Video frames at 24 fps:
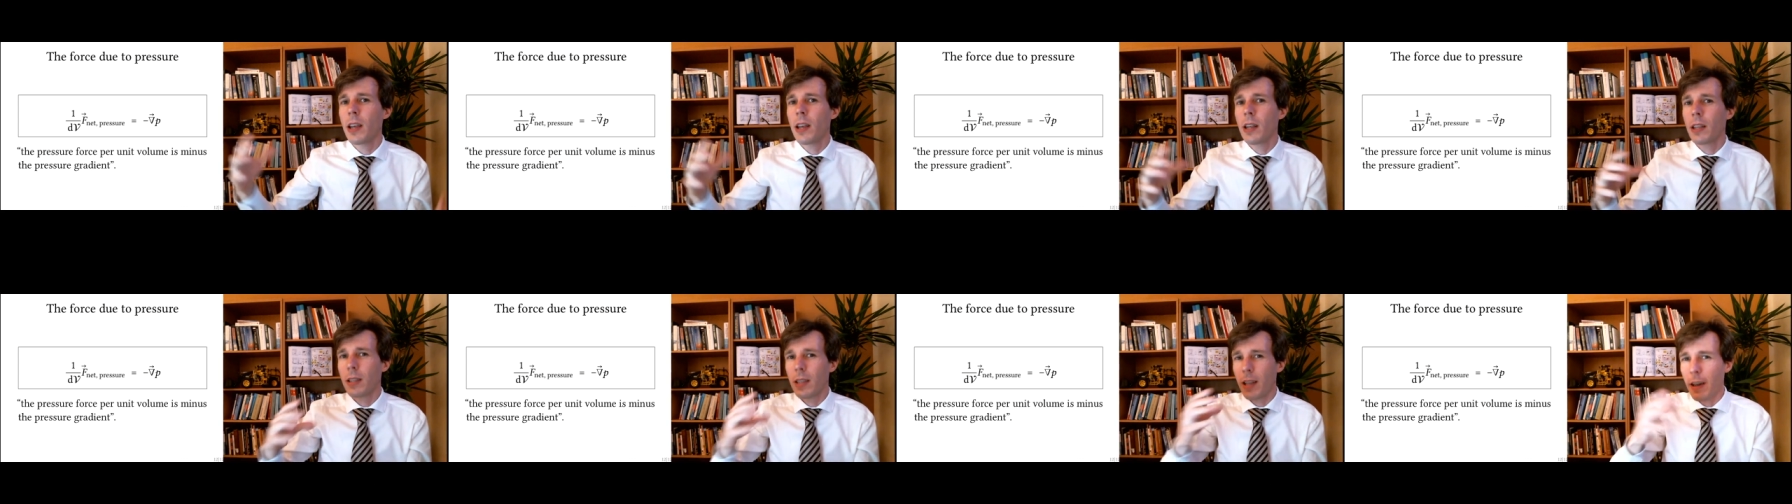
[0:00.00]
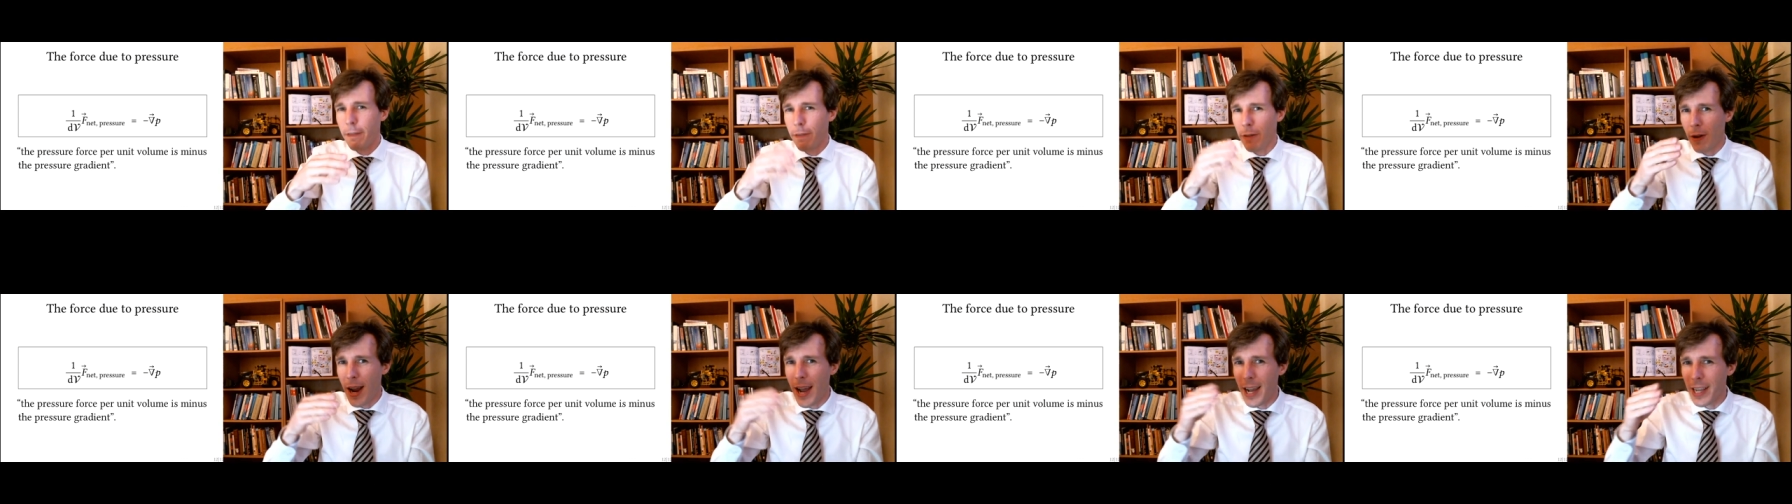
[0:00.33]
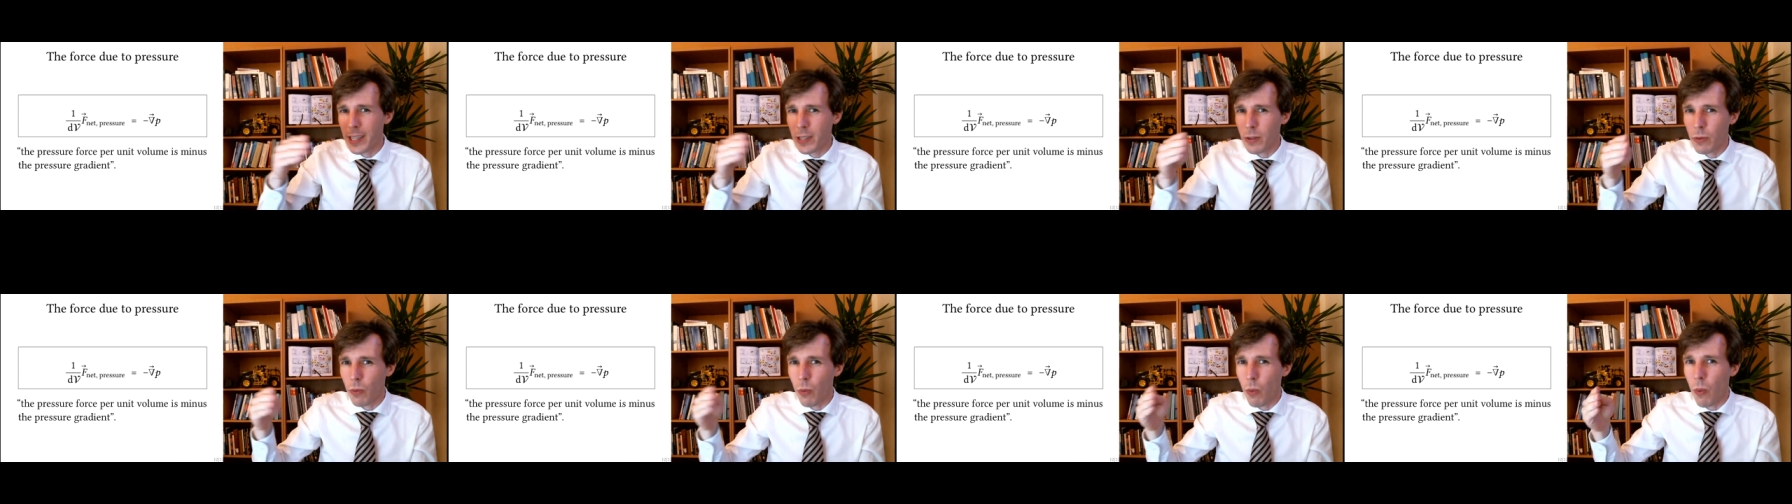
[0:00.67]
So for
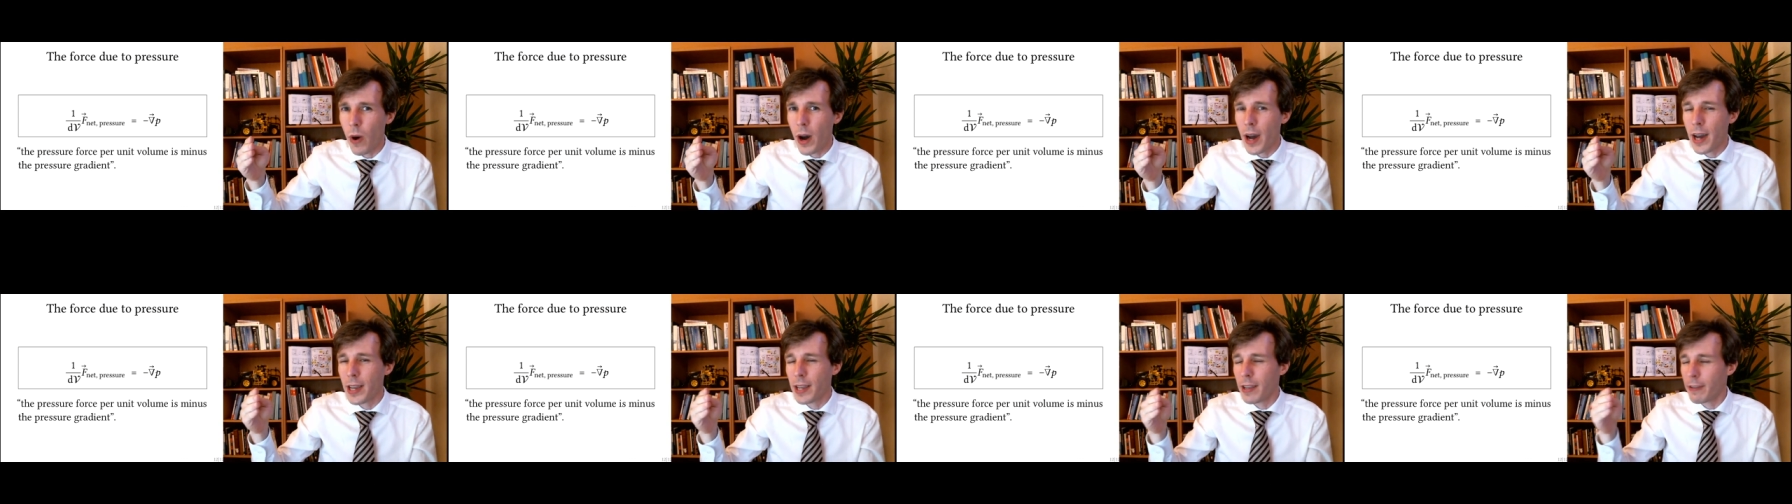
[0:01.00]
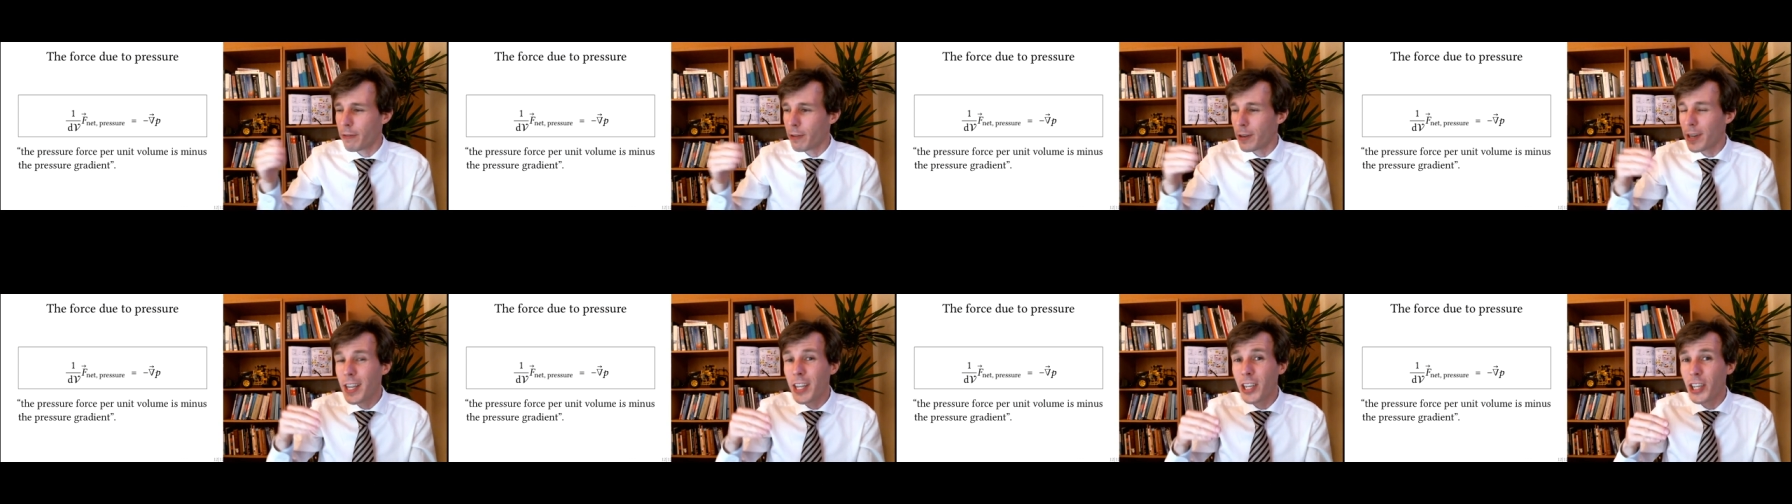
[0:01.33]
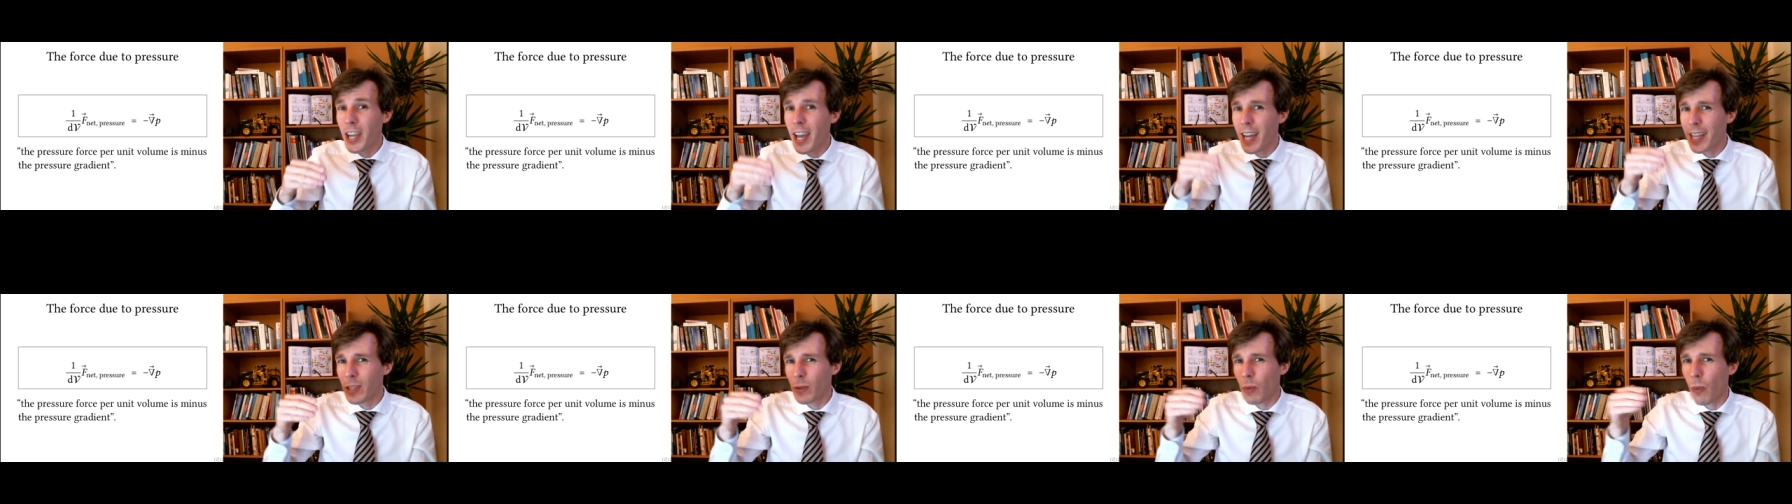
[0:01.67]
x, y, for each
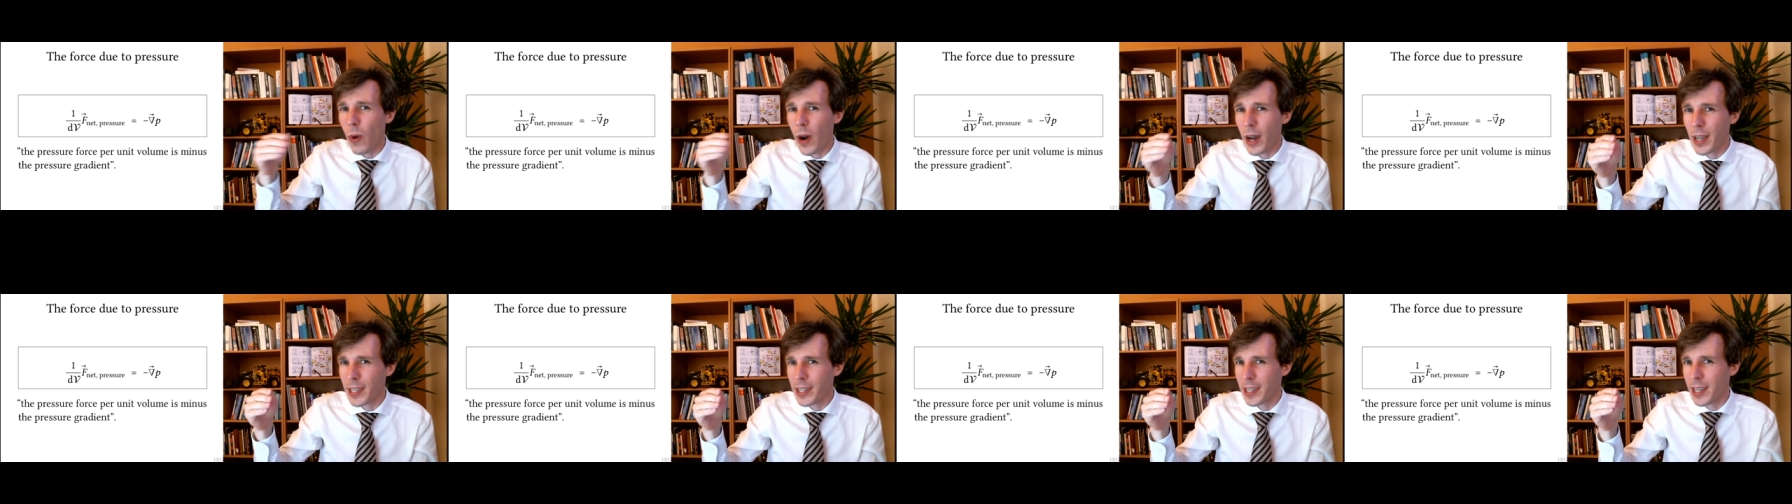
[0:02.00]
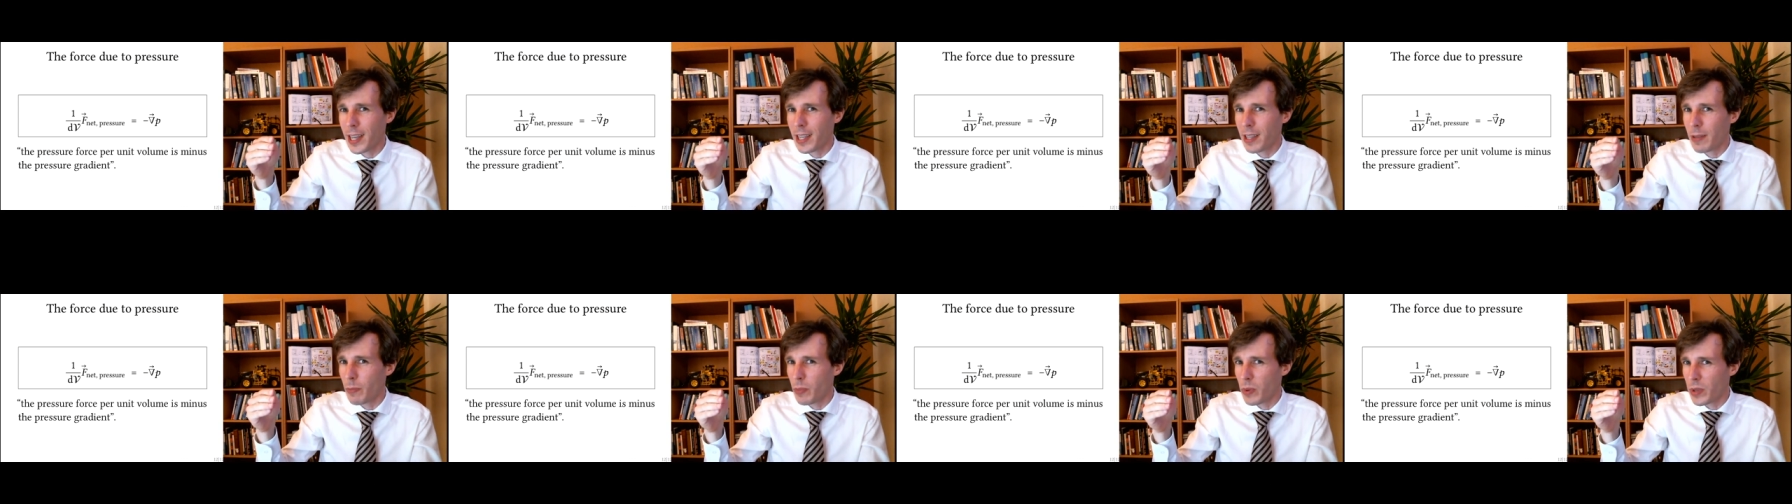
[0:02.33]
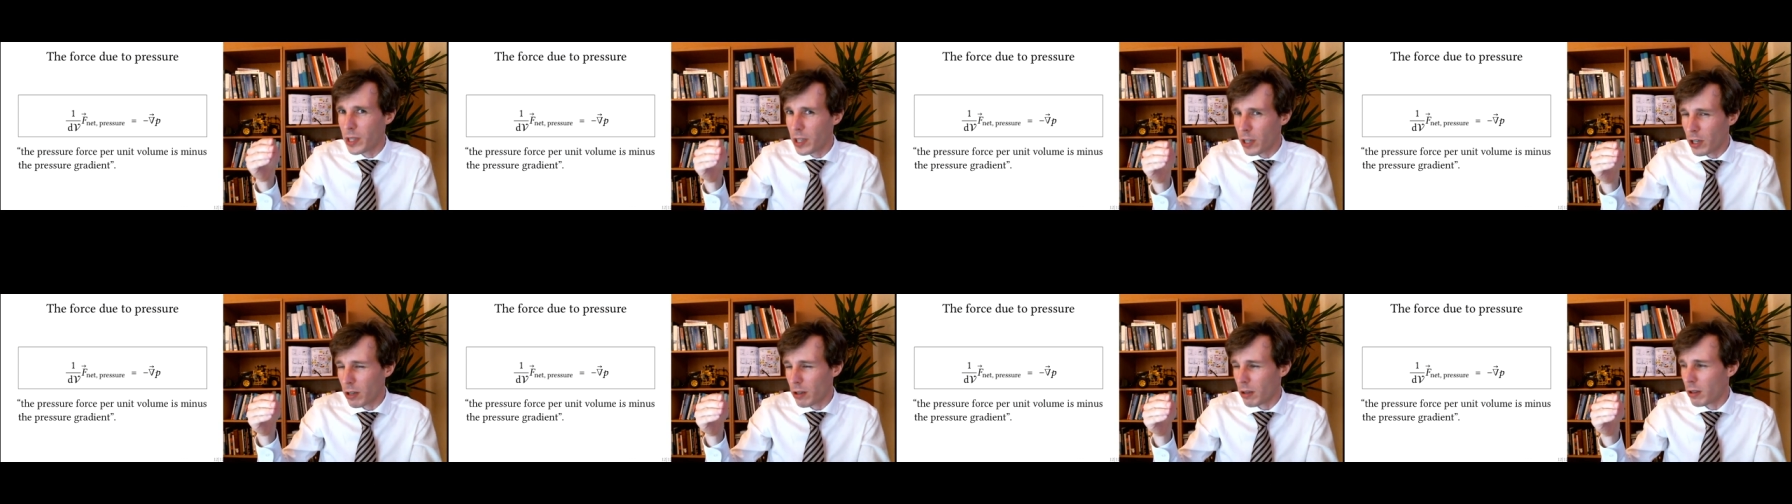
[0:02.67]
x, y, z
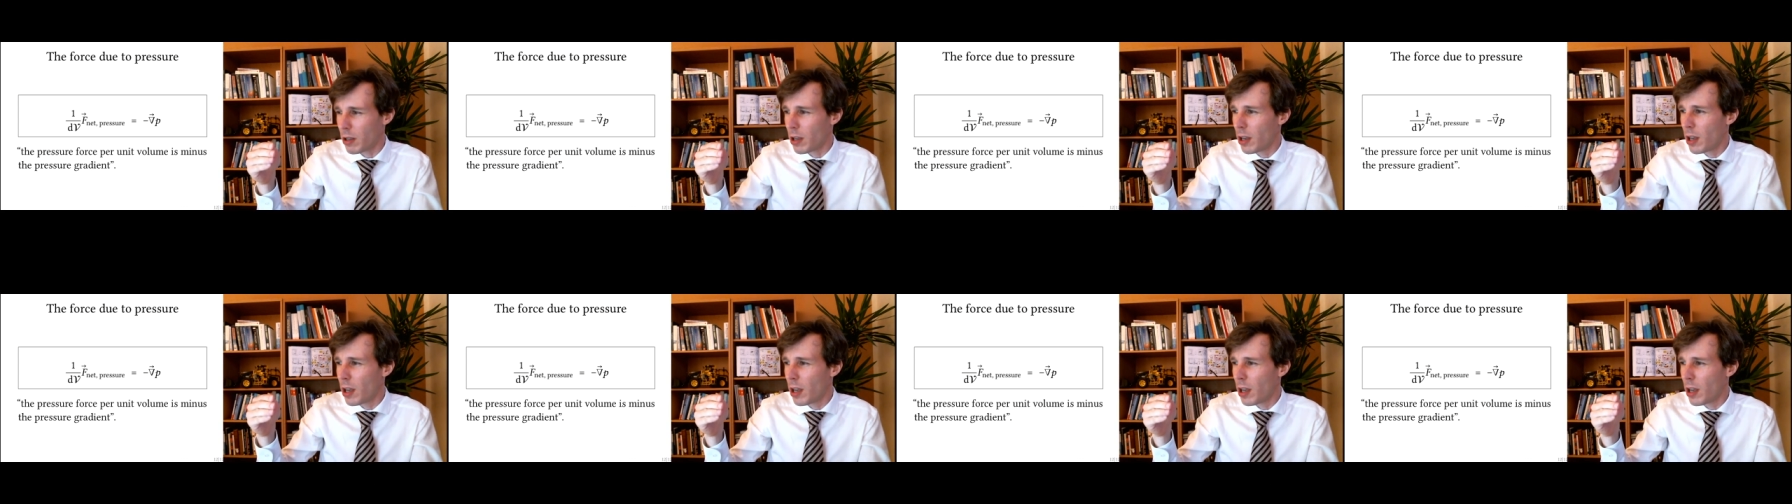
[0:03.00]
position,